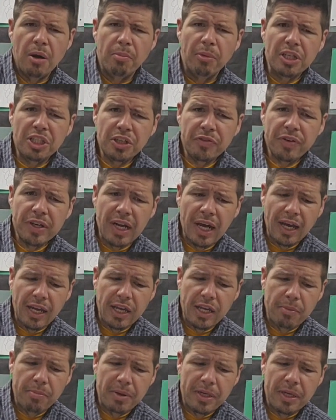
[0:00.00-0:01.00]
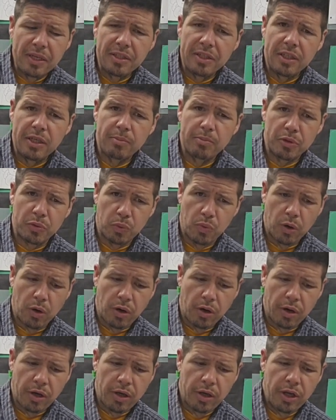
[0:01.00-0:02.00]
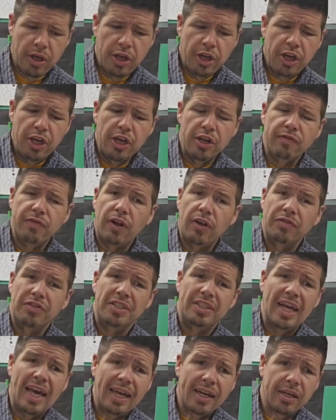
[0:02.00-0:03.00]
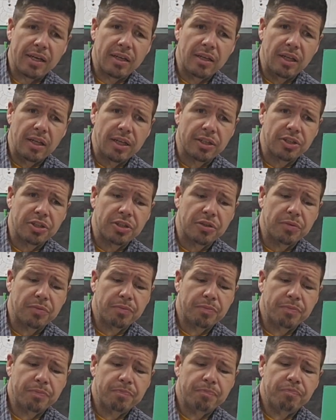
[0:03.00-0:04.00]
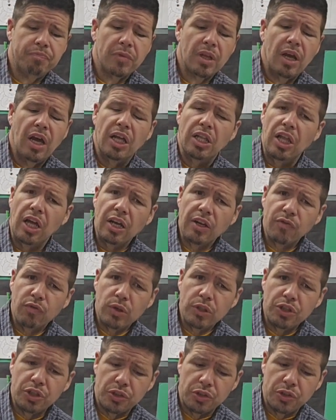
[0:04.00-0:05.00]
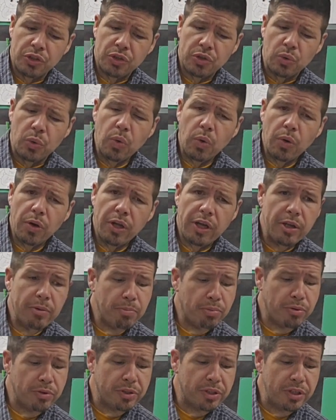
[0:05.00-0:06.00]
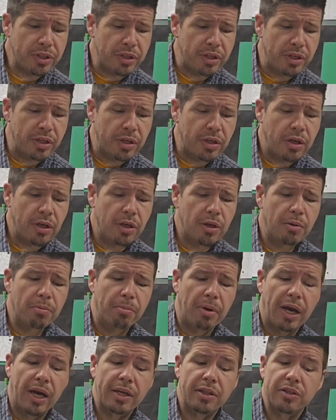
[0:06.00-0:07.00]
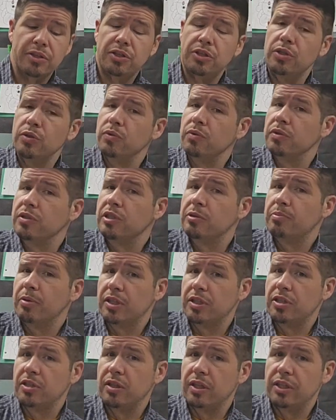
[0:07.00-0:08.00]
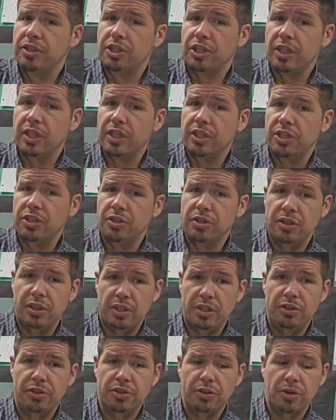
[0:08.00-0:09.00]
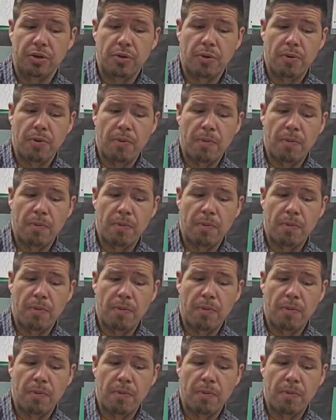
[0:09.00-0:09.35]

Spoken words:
Much of an IEP team's work involves data collection, a lot of which is stored and presented by the student's special education teacher.